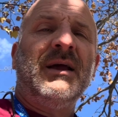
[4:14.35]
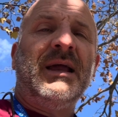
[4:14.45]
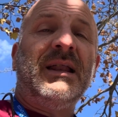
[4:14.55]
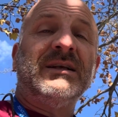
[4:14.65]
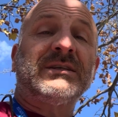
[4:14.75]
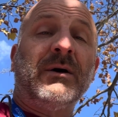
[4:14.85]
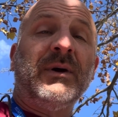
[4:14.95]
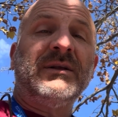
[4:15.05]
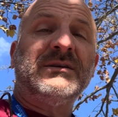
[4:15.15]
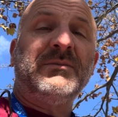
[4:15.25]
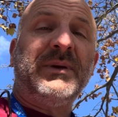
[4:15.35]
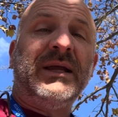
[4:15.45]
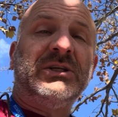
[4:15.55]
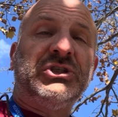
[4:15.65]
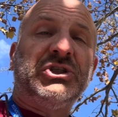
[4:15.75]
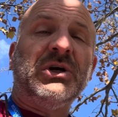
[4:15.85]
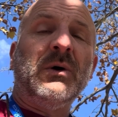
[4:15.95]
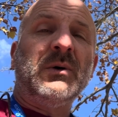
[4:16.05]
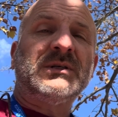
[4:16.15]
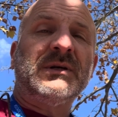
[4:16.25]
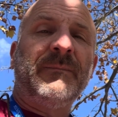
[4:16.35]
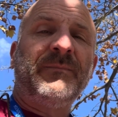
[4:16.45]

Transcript: it is going to be choked